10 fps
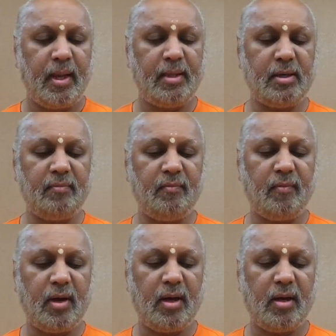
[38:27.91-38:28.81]
Idam
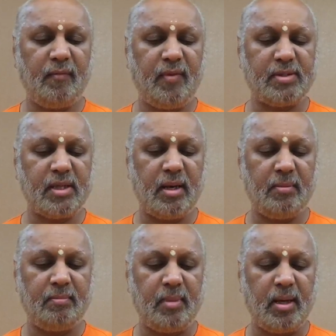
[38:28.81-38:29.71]
va
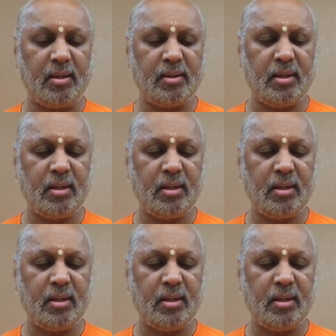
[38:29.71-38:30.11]
vyasanam mahat